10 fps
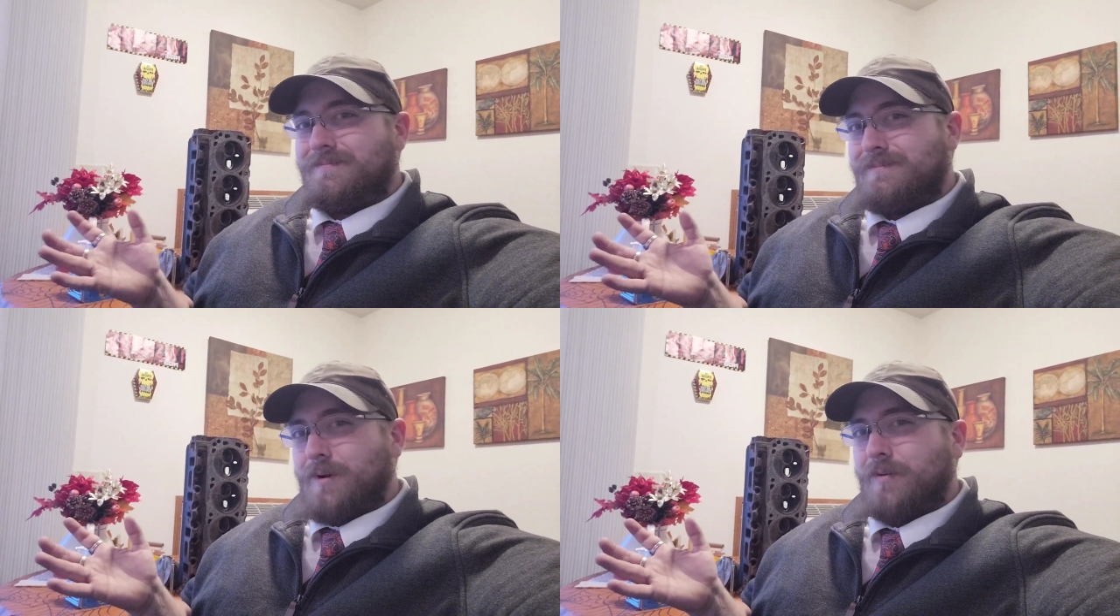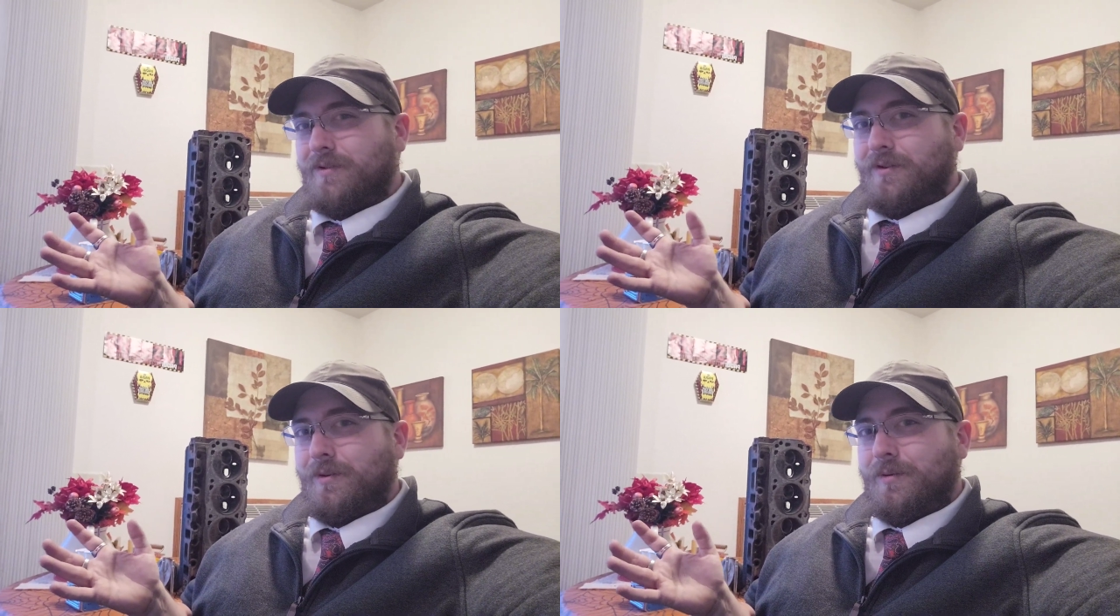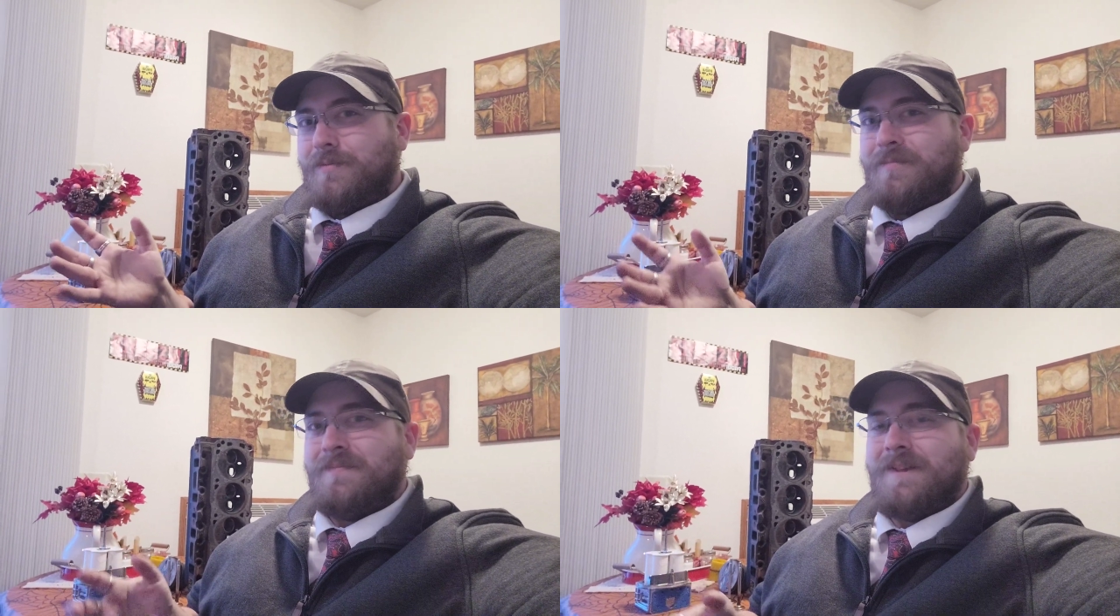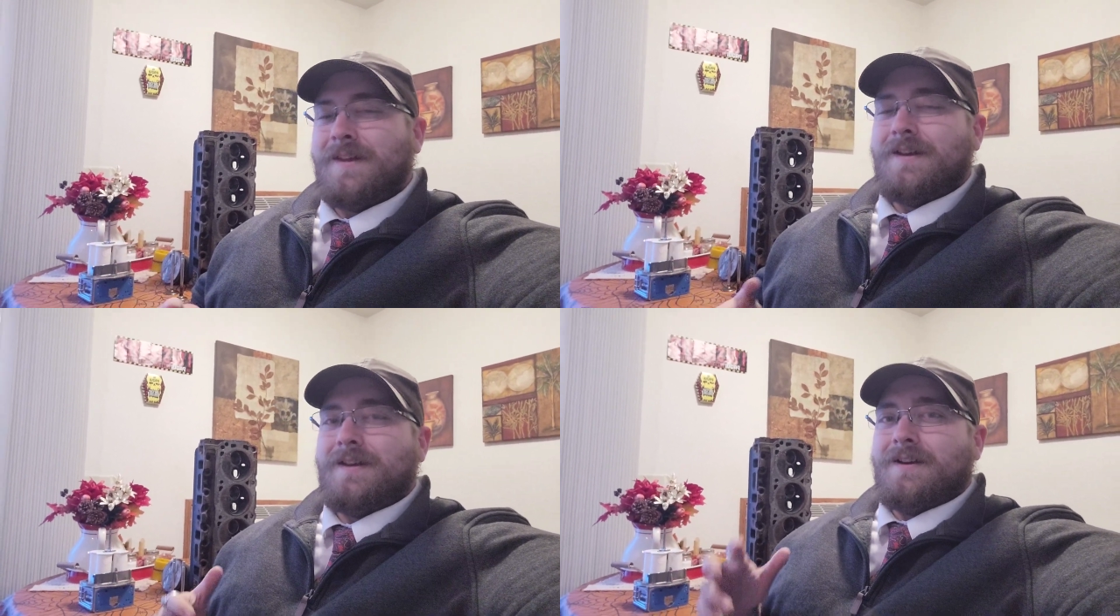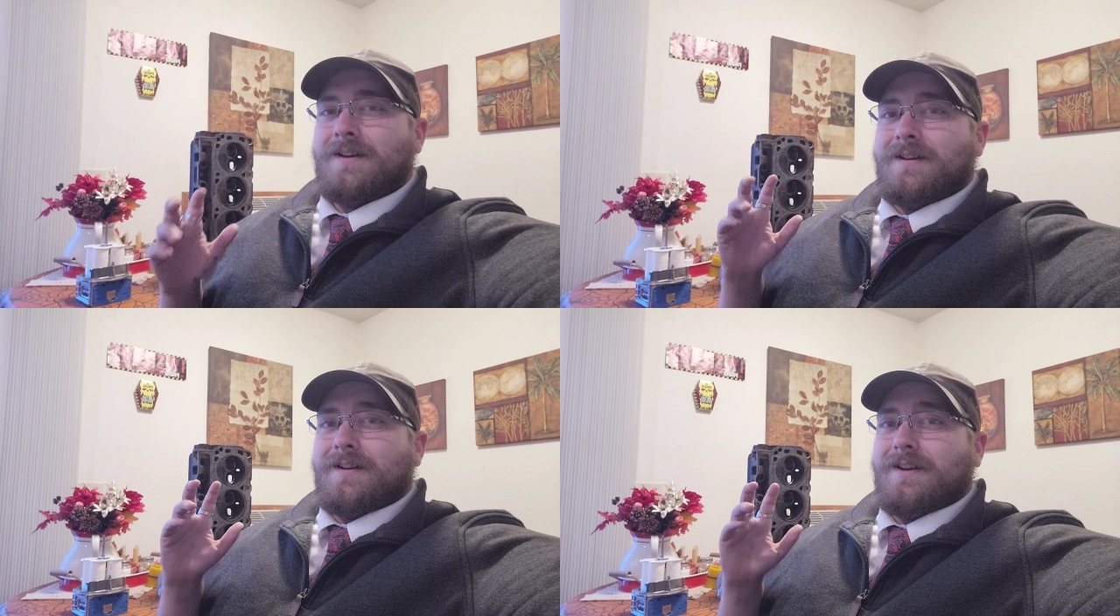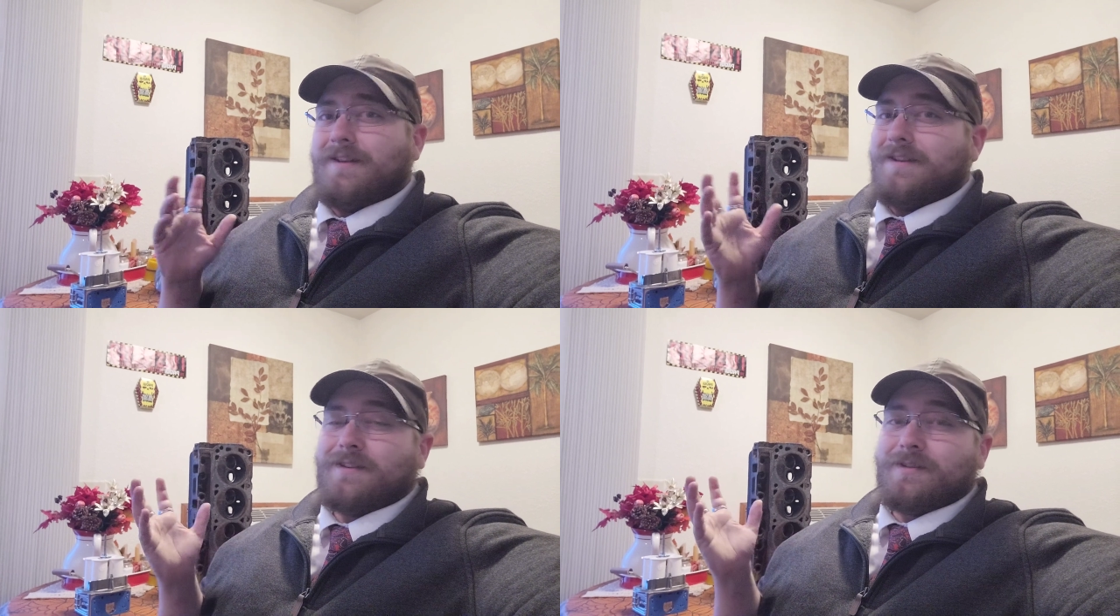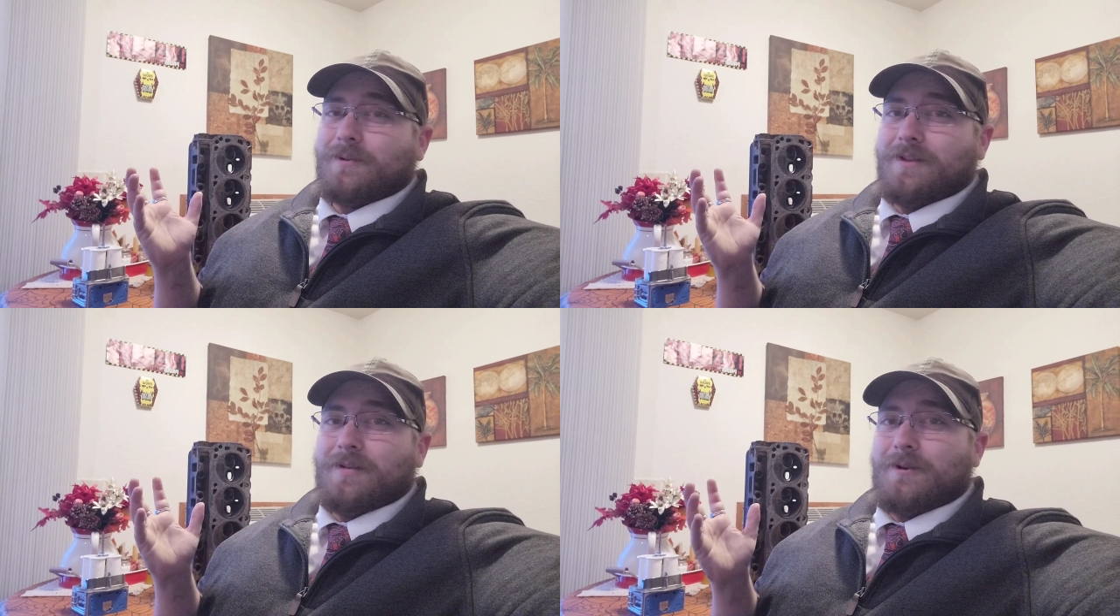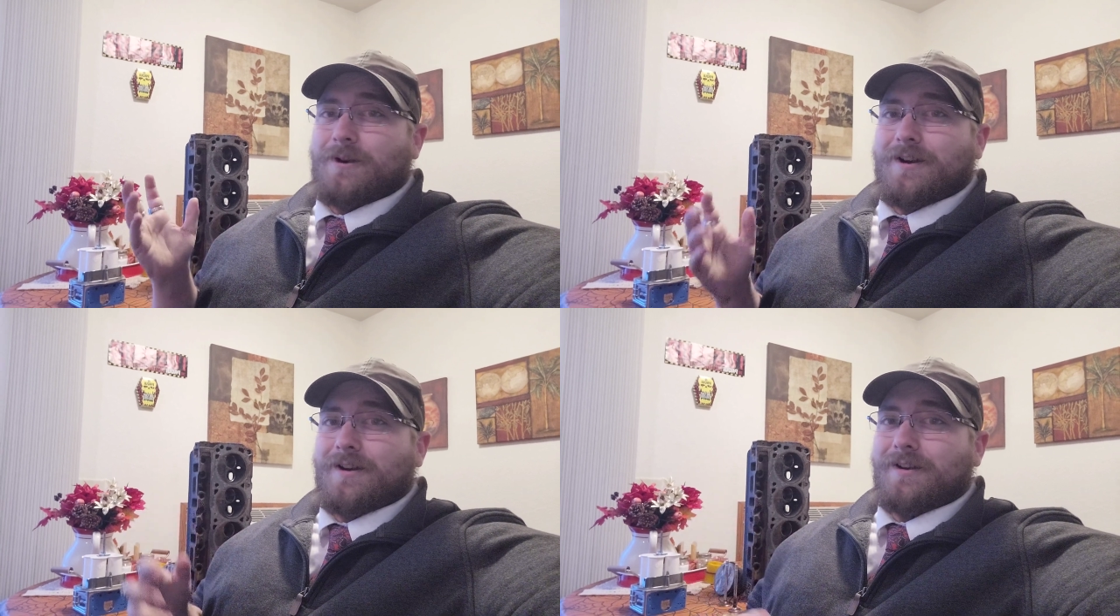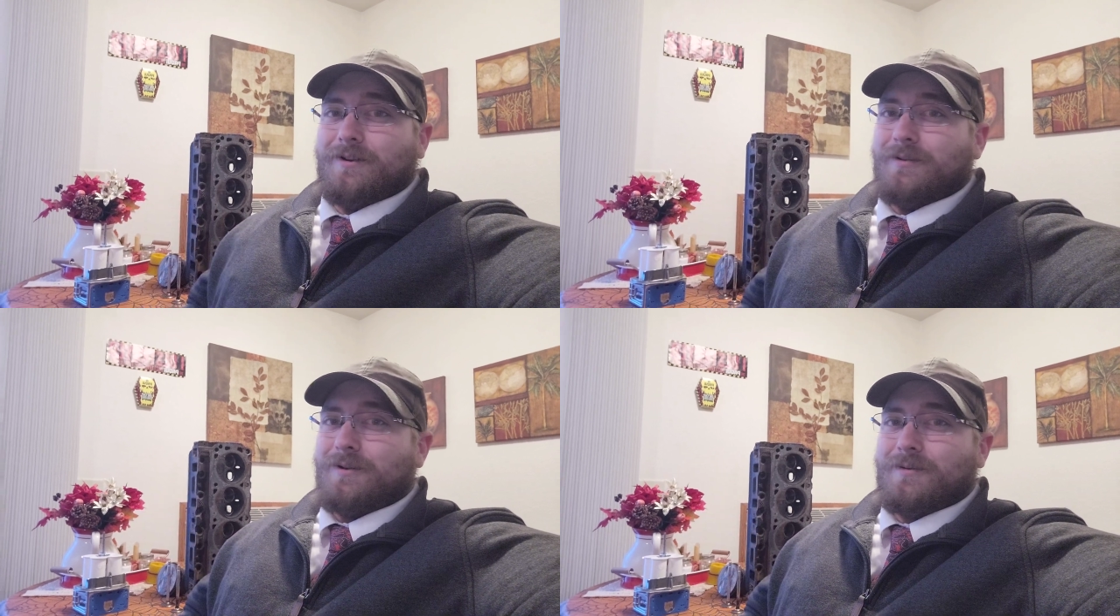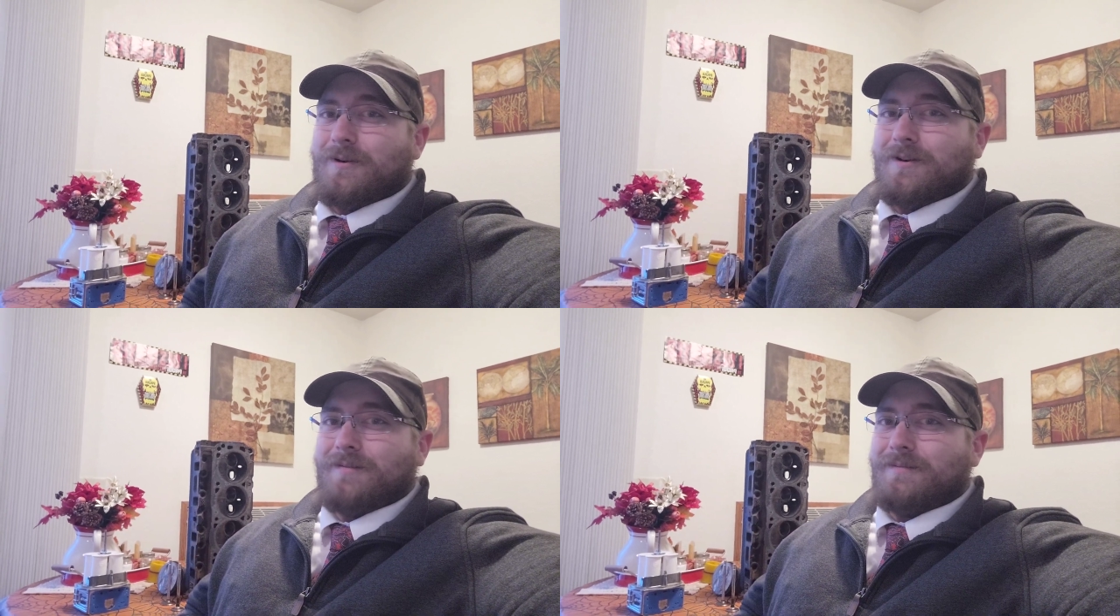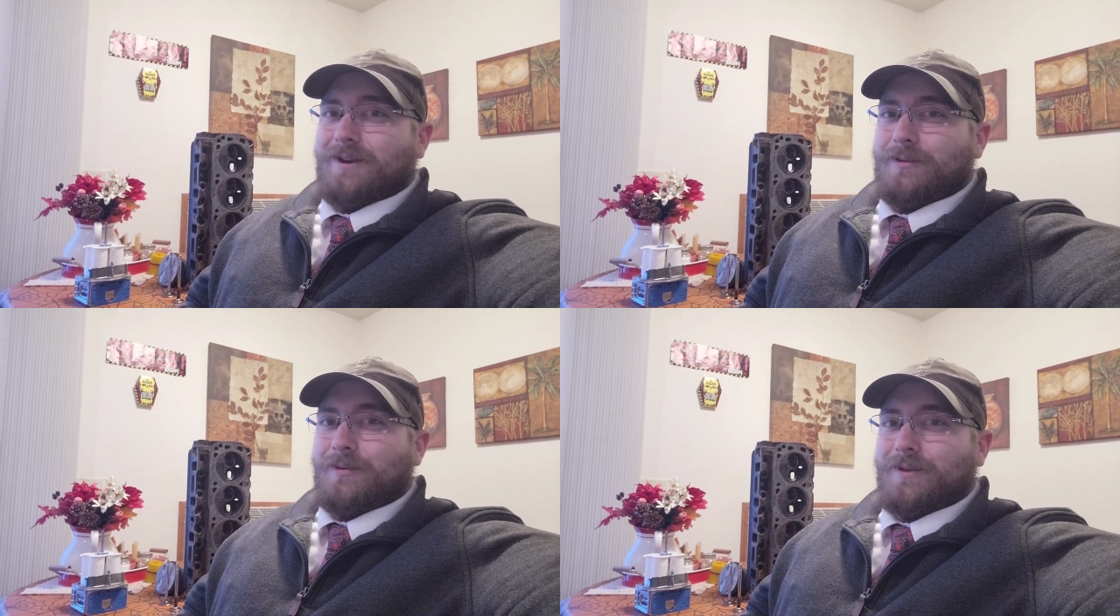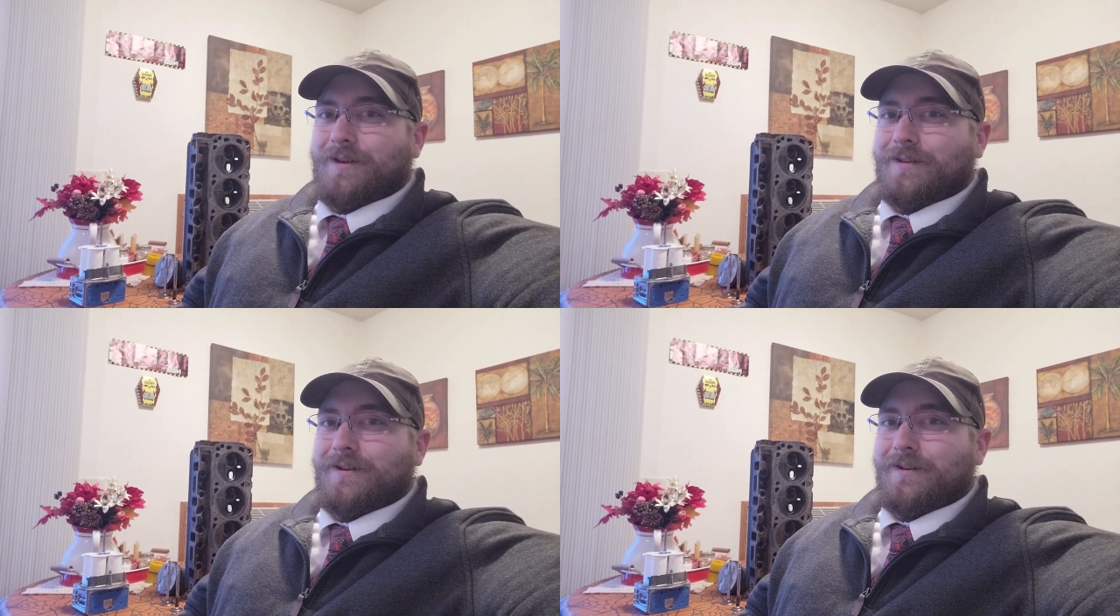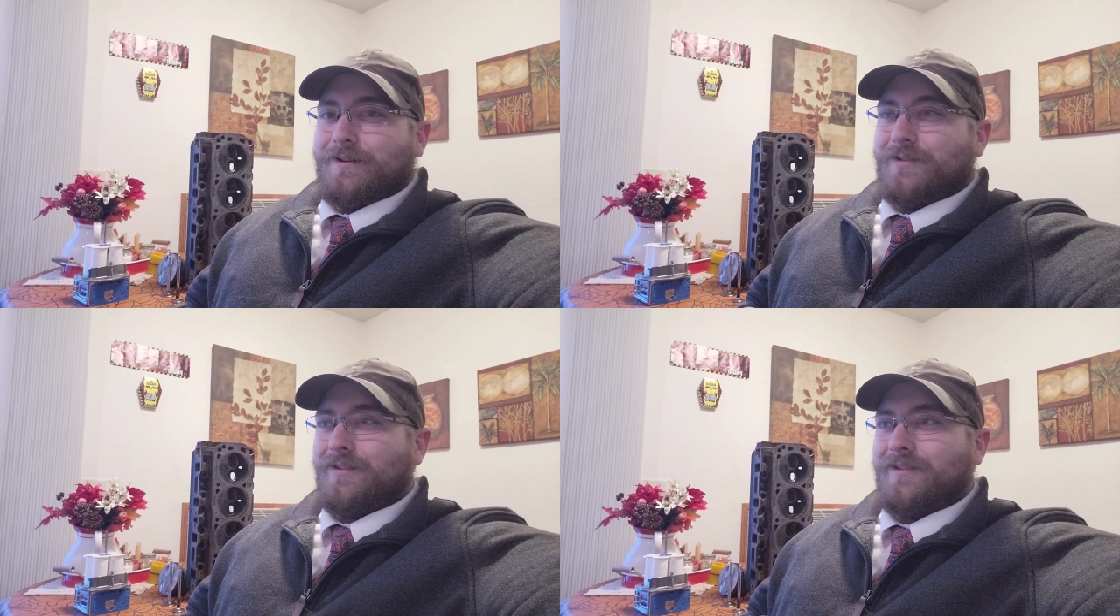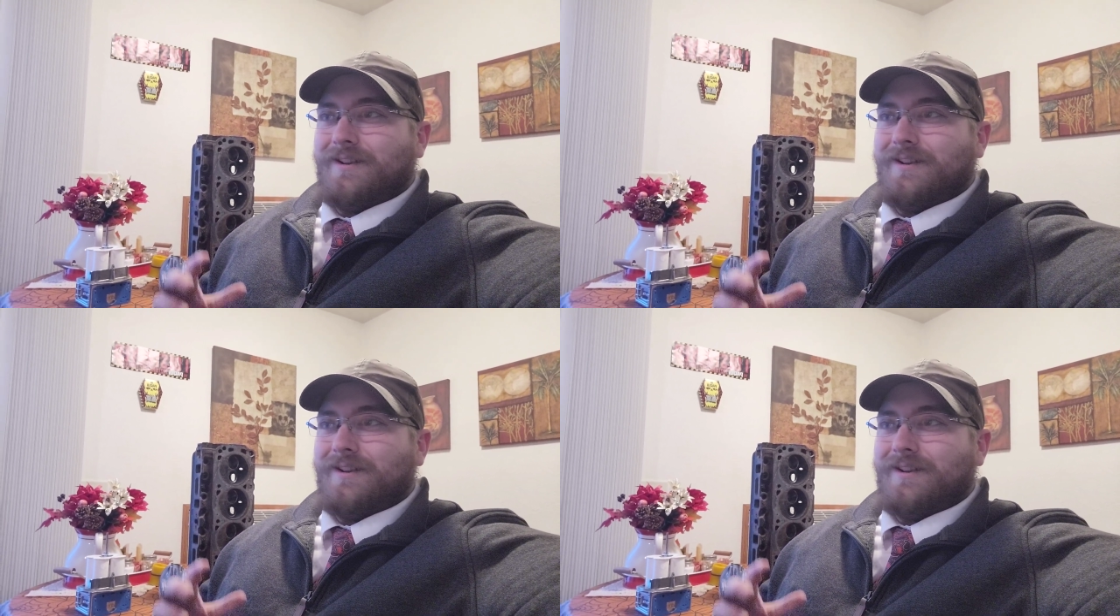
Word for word: most do. And that's really why you don't want equal length headers.